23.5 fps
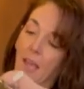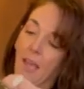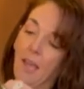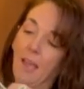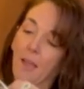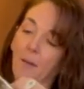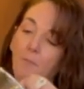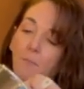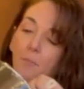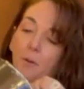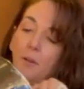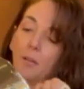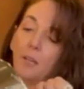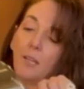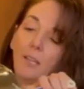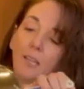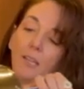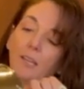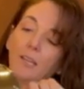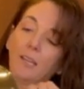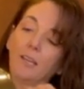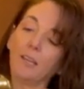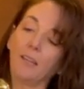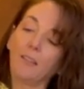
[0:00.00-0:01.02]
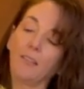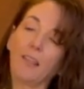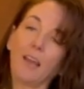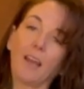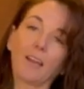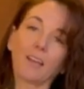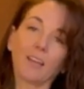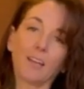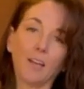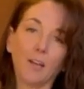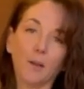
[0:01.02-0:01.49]
And putting it in
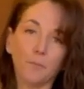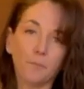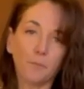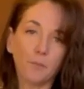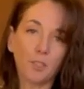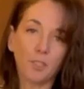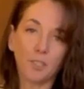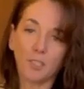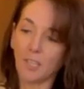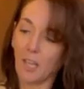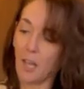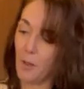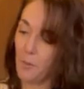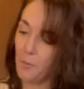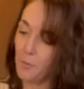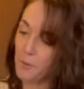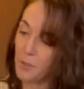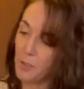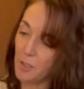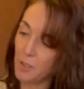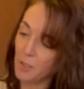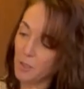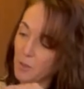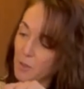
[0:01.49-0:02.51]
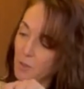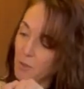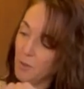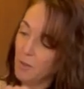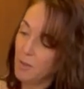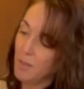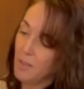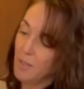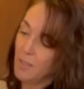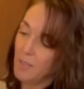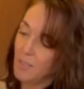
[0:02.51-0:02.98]
that cup just helps you
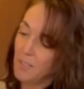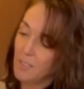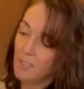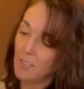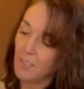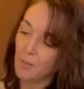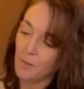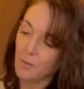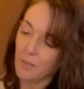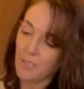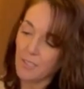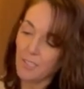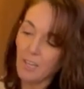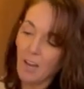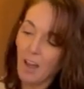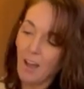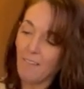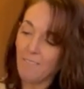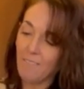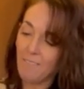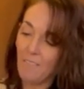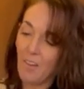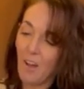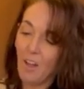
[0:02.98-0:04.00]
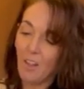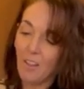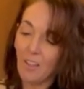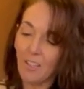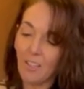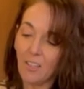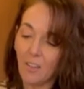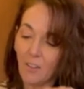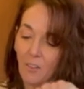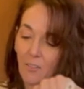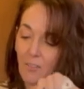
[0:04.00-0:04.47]
so it's not
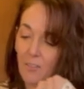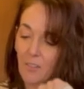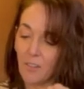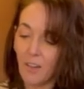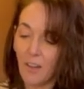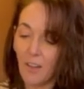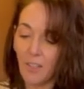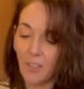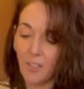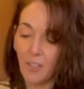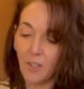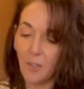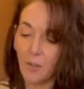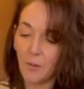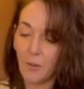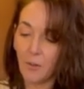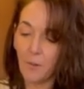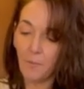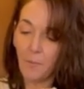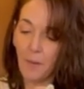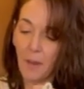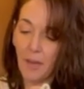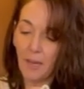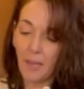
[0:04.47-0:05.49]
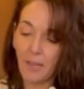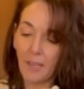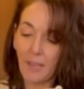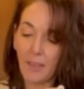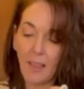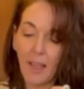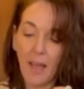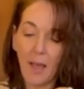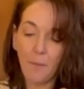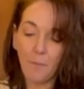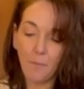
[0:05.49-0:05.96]
falling over on you and
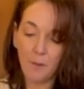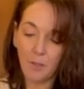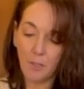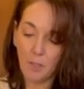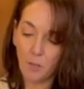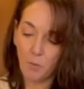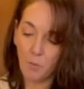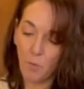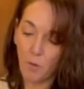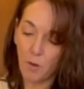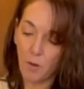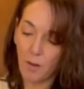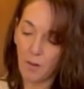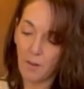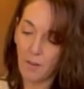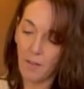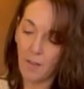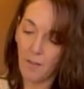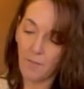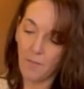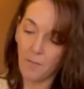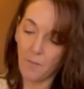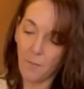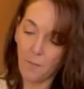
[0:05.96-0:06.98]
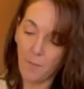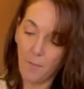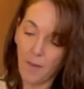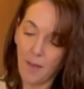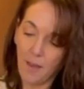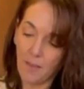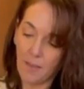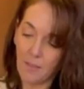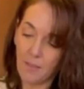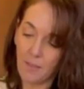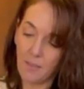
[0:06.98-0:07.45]
making that much more of a
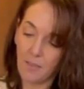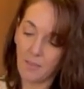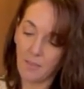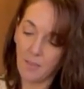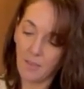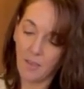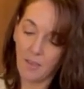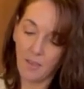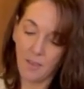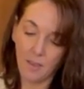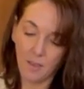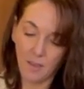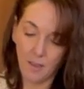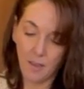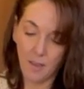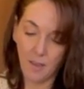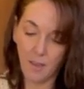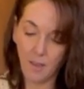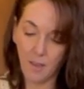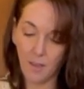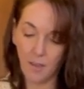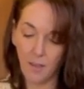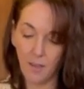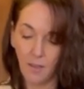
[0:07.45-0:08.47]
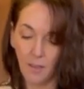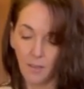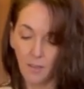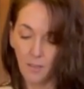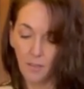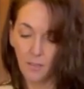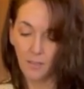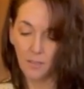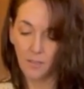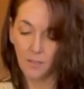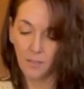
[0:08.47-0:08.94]
mess.
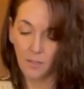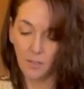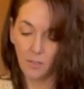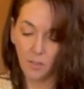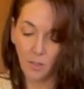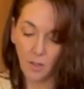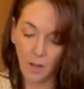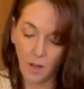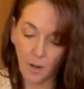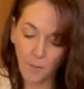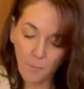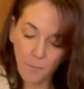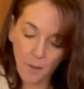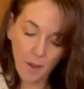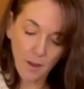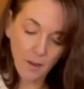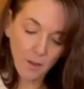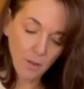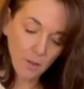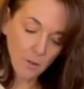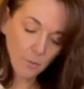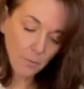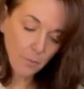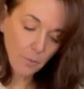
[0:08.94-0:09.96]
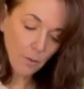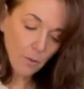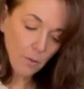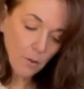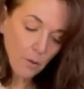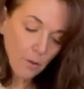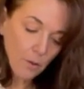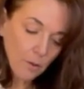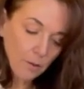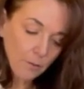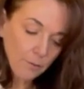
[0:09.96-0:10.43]
Scrape out your
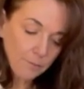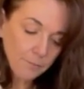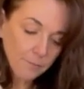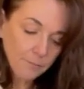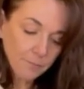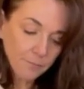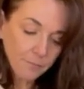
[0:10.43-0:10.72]
bowl